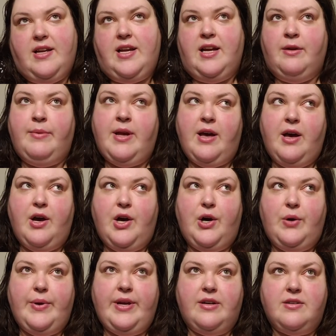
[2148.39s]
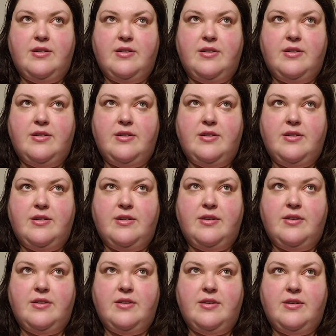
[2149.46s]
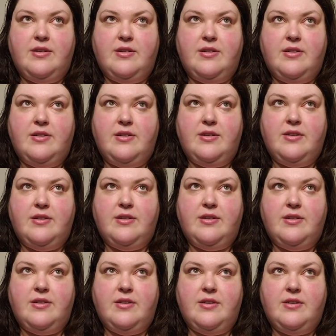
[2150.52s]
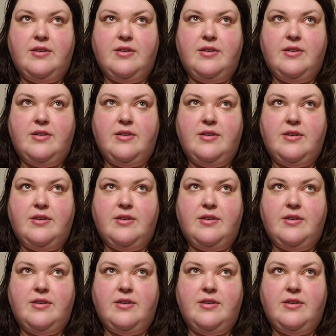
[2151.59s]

Here we go. Here. Do you see why I stopped being a fan?